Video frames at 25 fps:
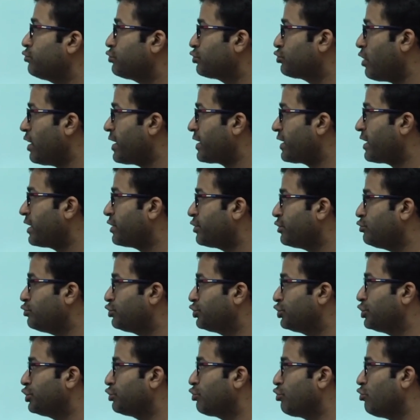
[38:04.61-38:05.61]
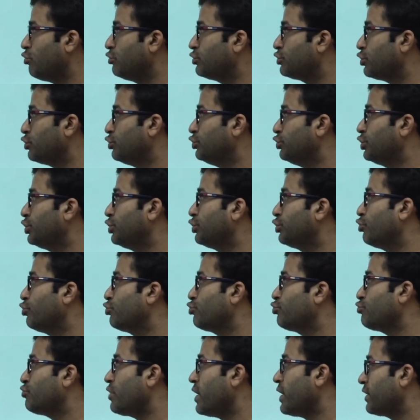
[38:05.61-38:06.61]
So I can use 0 also, 0
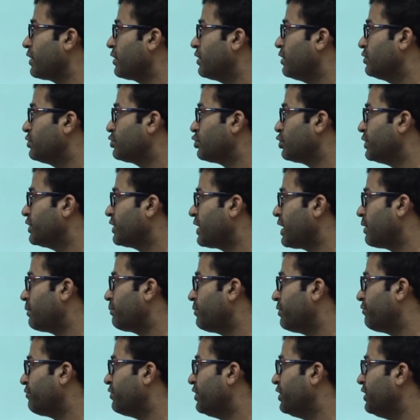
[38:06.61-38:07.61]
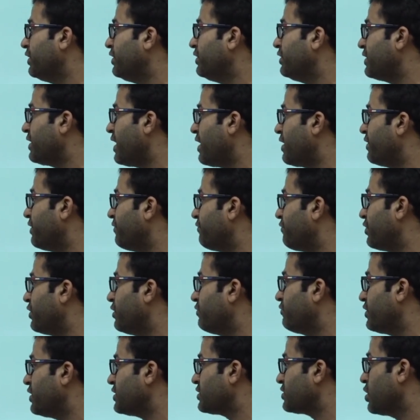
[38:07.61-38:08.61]
to 9. So it can be filled in 10 different
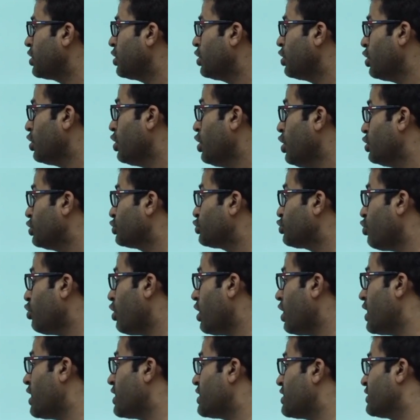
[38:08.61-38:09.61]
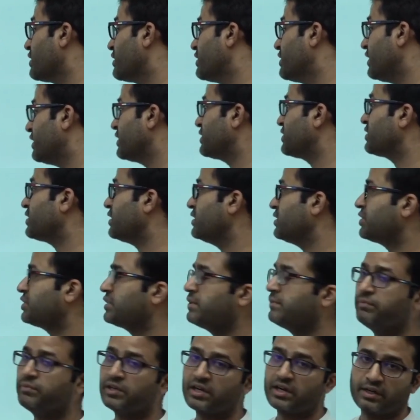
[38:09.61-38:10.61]
ways. So 100 such
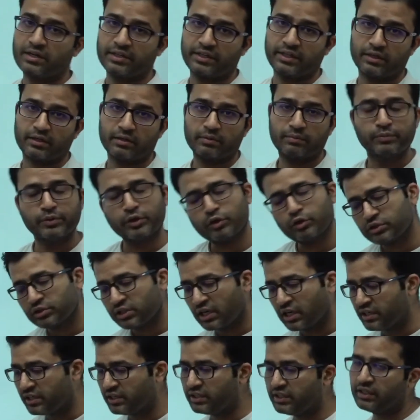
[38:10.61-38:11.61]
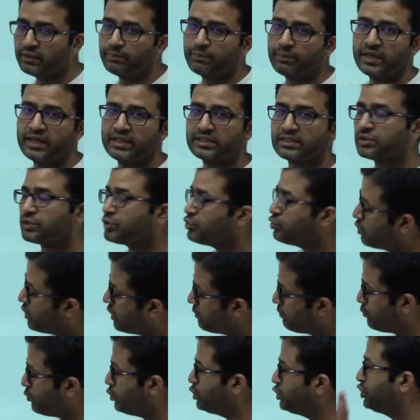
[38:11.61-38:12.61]
number are there. Because 100 place, you can
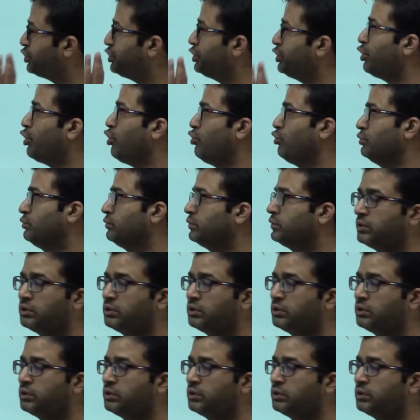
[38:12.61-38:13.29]
put 0.